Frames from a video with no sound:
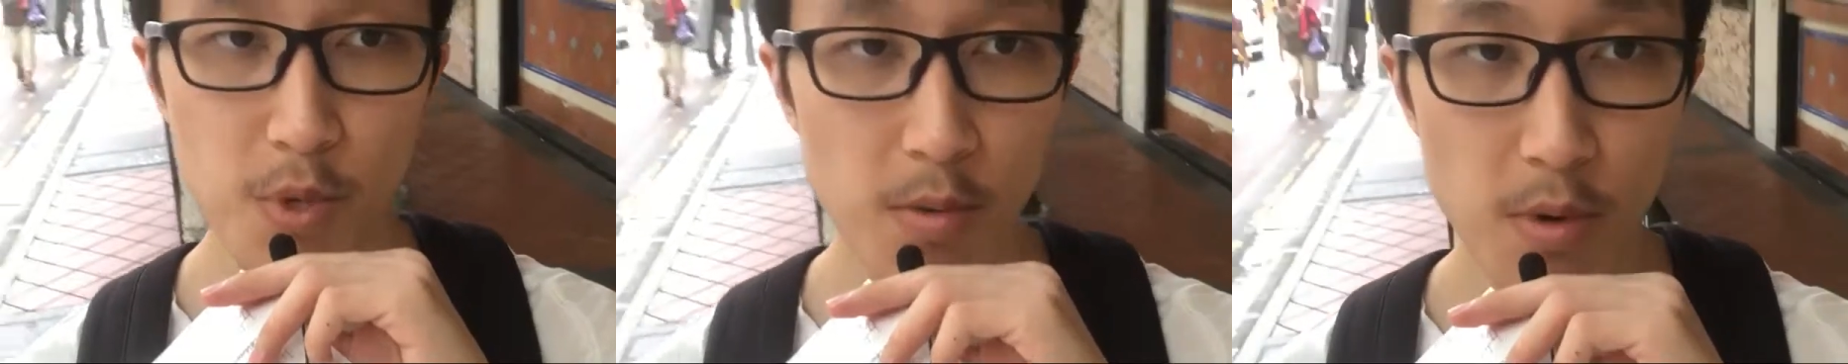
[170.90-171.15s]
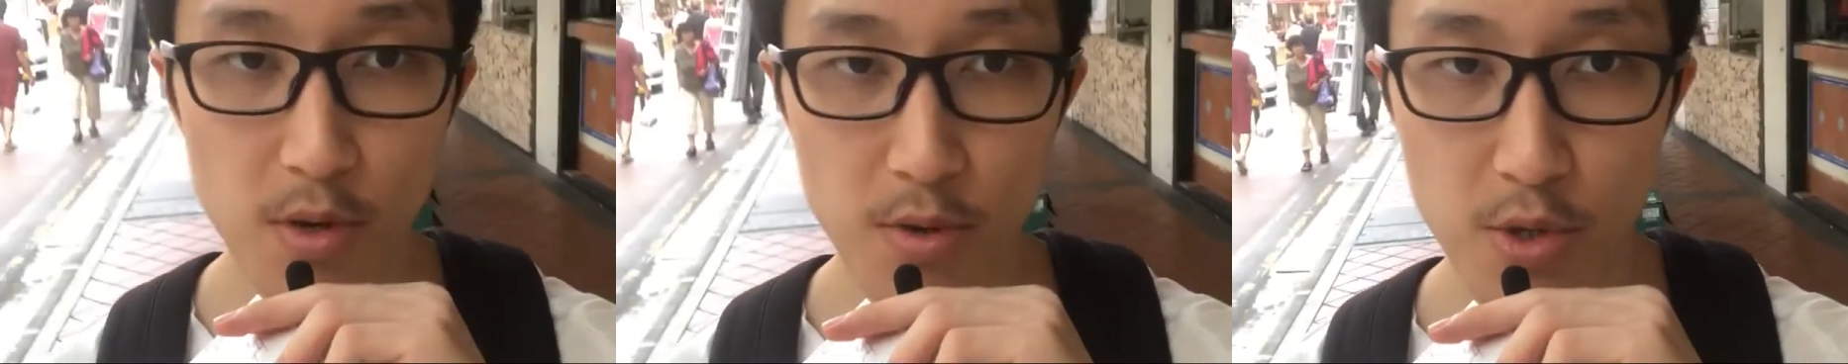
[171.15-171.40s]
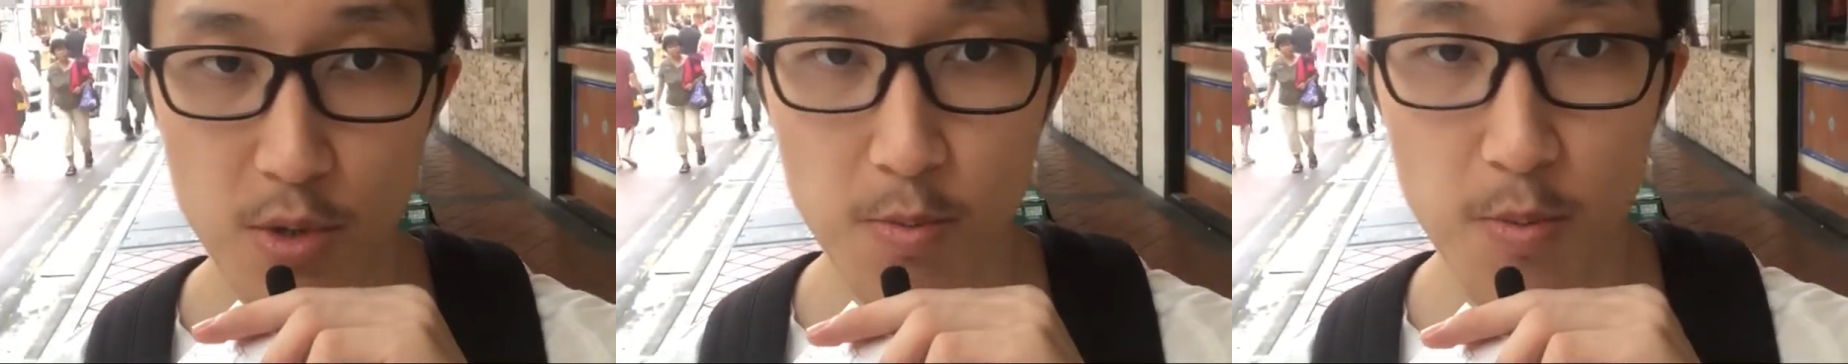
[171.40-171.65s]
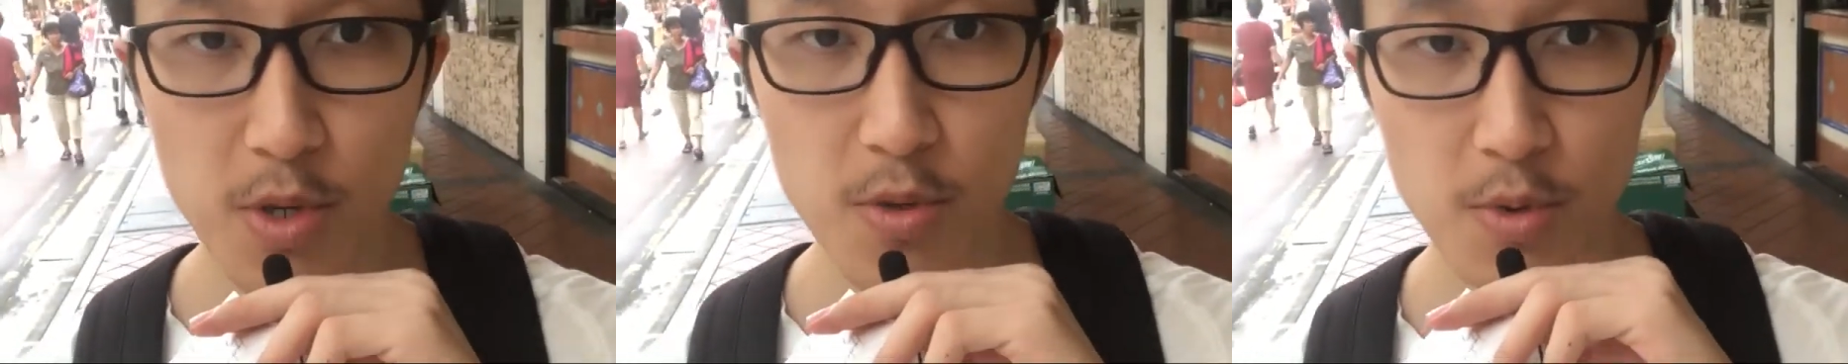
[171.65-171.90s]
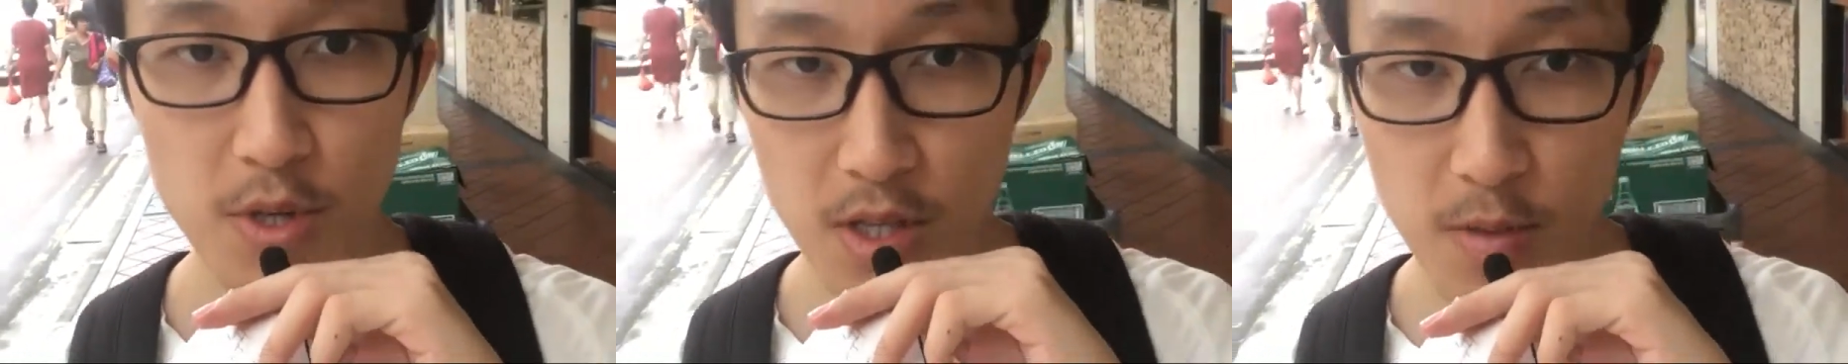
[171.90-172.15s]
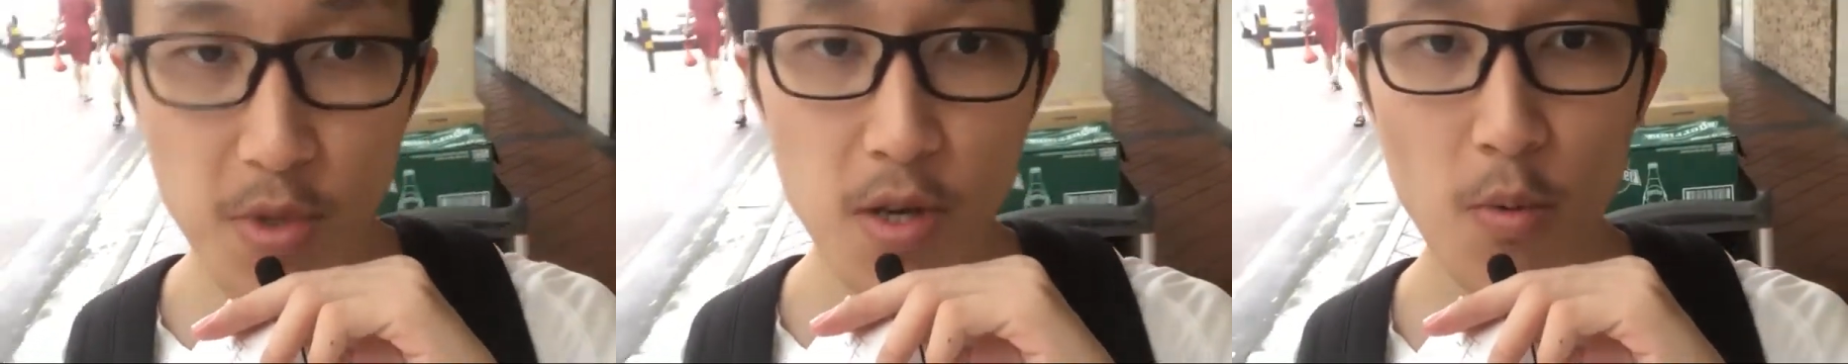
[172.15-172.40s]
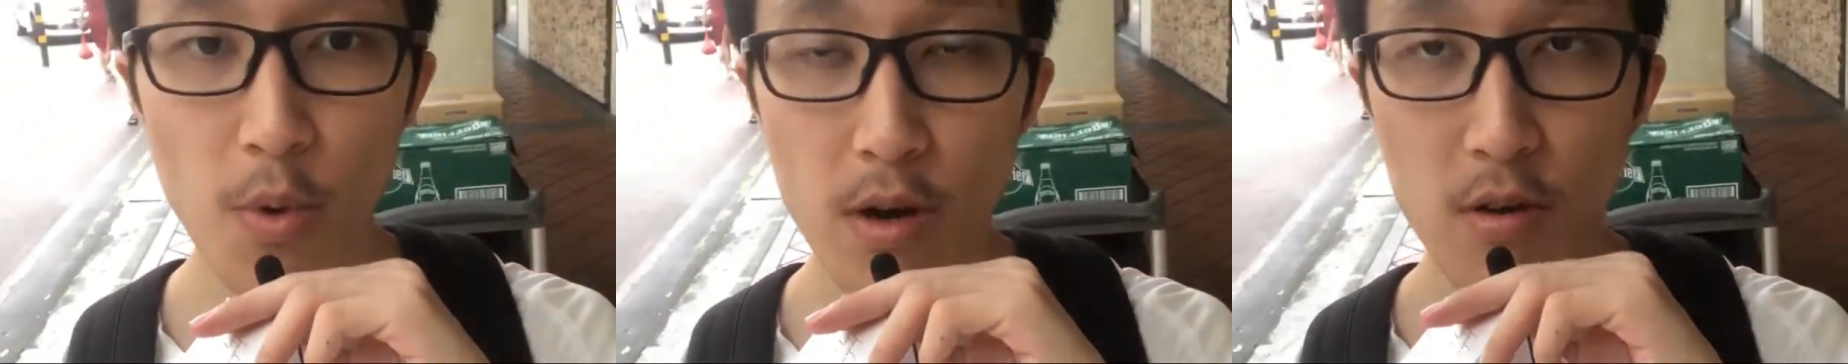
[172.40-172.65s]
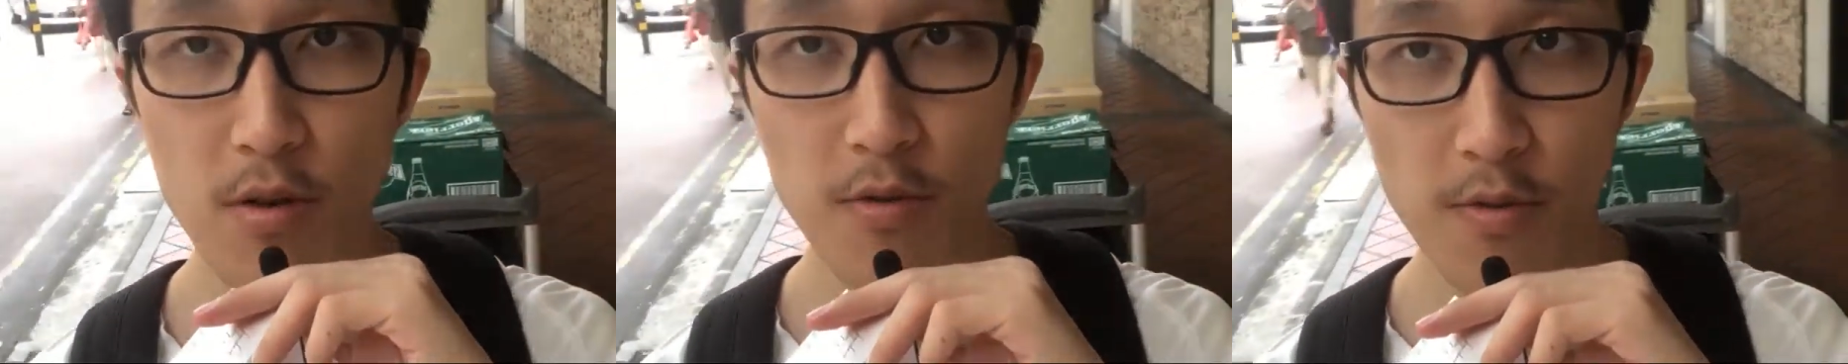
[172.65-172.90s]
people should really be
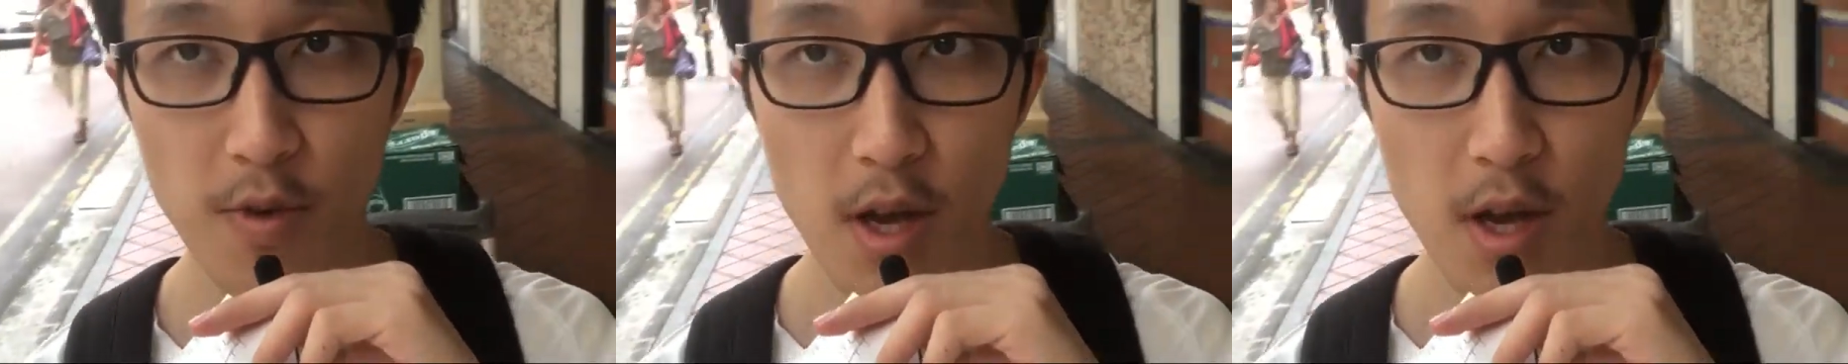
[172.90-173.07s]
aware of